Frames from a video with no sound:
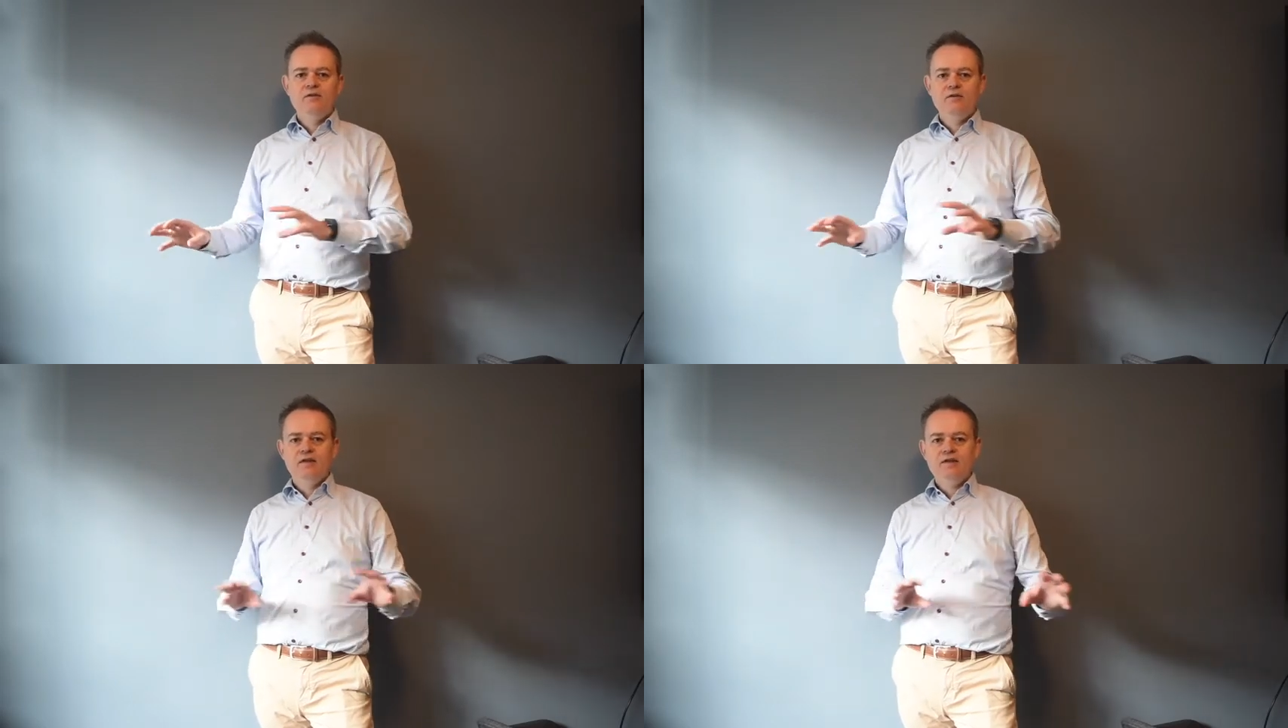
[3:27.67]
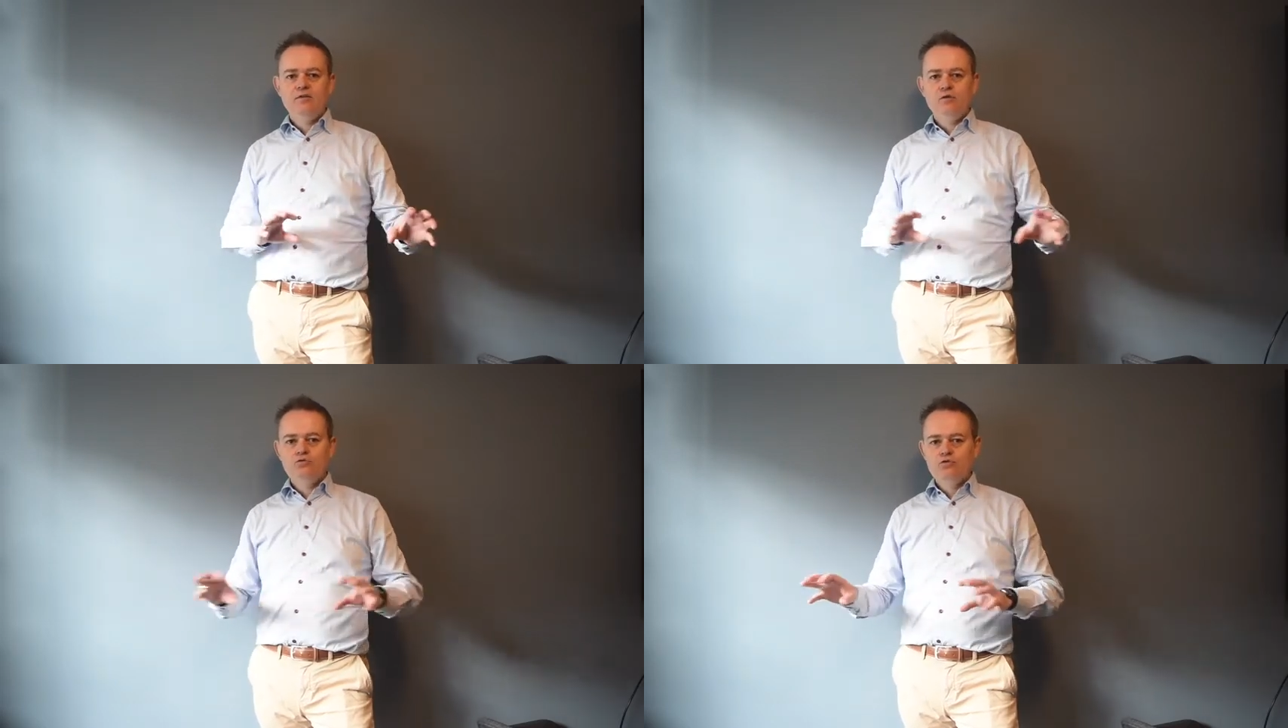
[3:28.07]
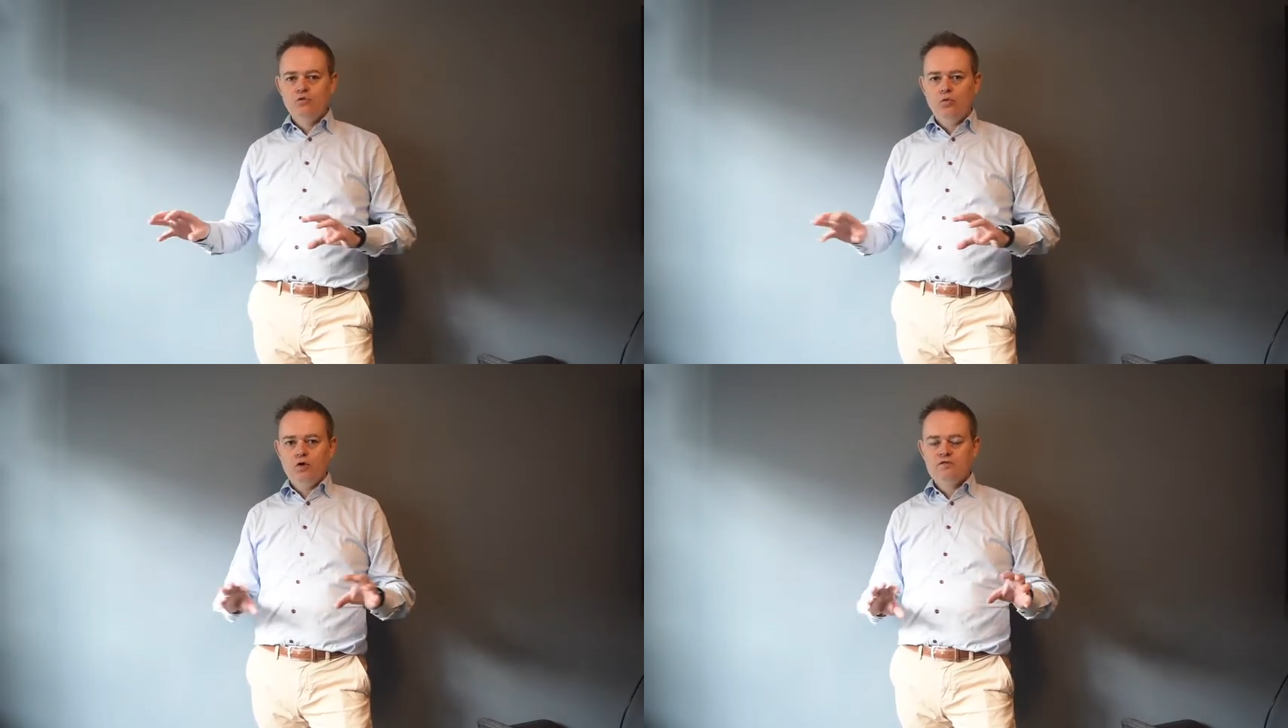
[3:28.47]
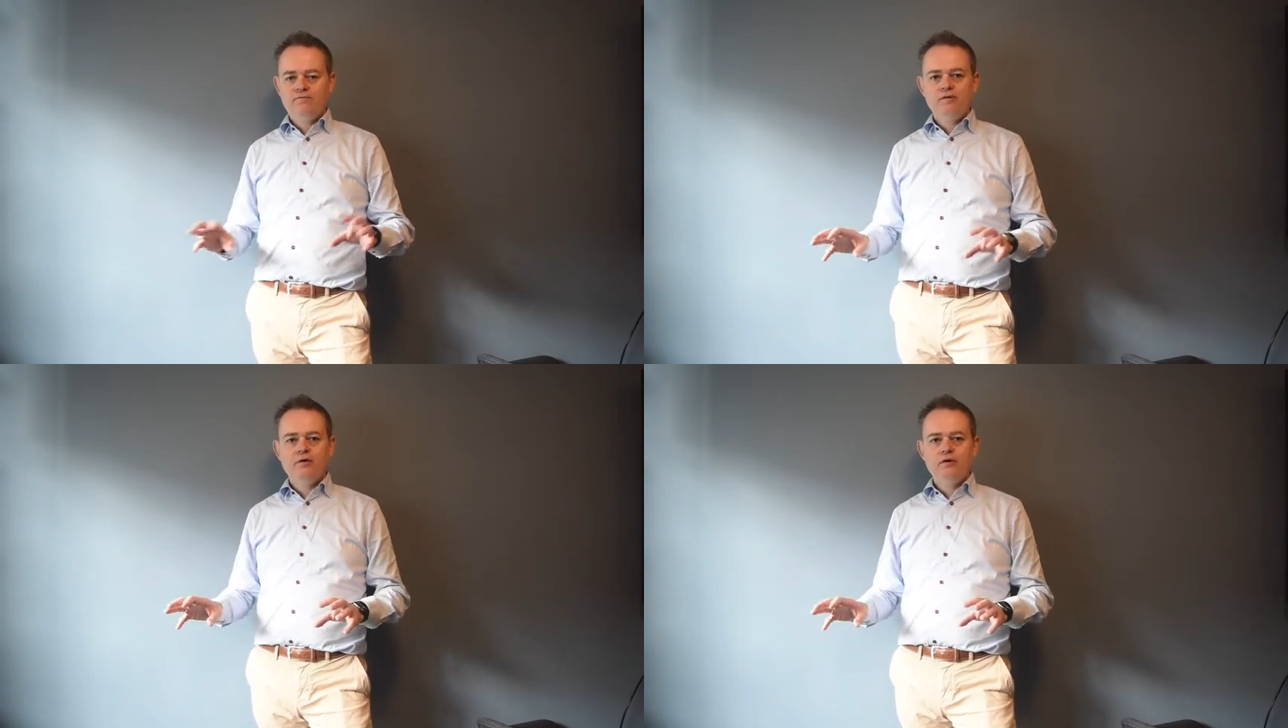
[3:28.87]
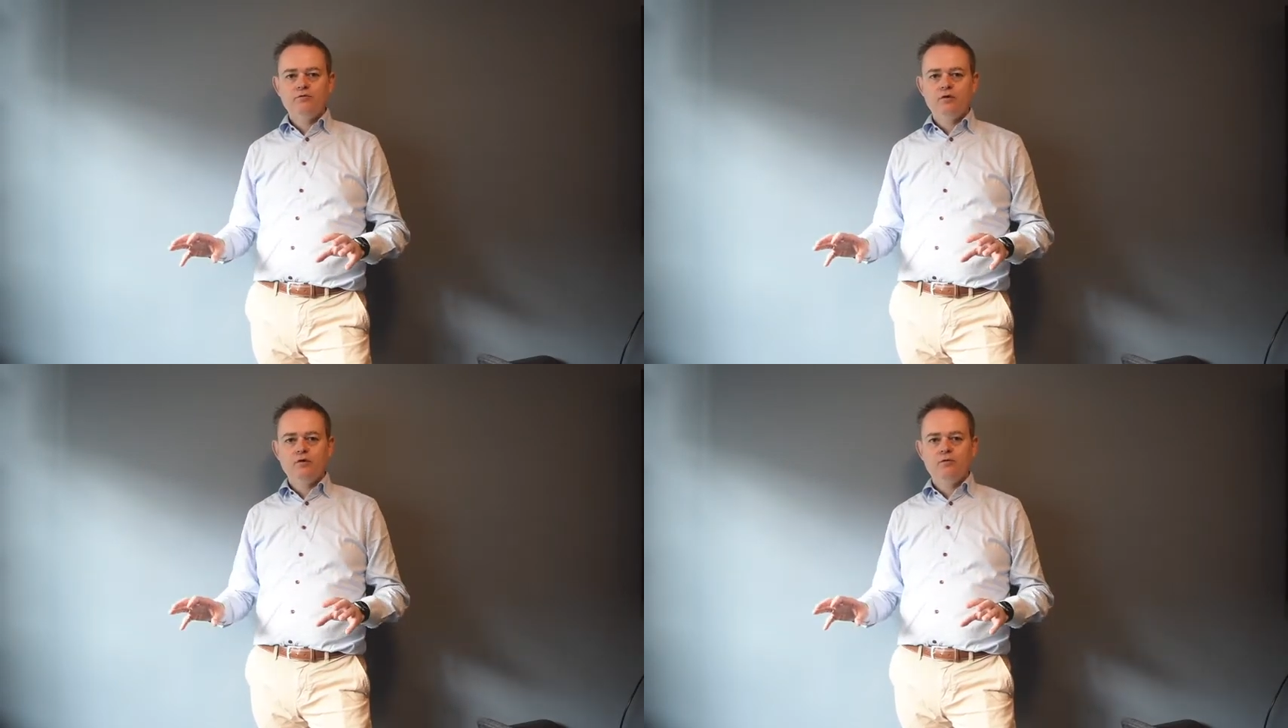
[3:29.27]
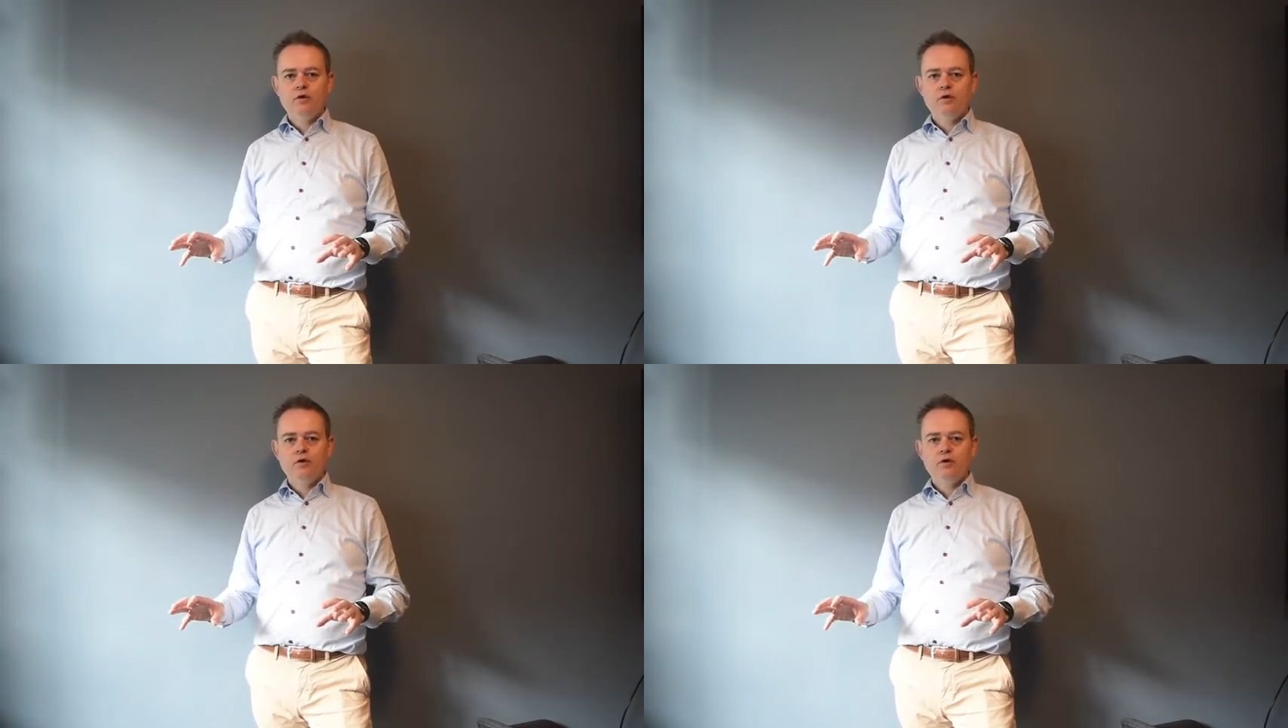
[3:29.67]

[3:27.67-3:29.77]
then those two worlds are very different.